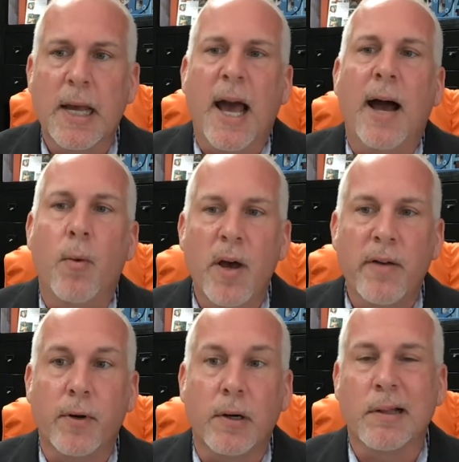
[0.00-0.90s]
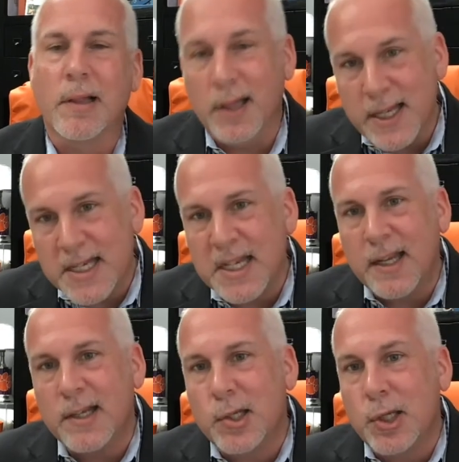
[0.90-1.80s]
However,
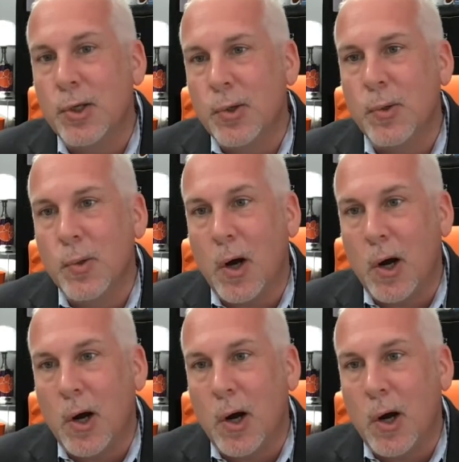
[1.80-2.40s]
listening to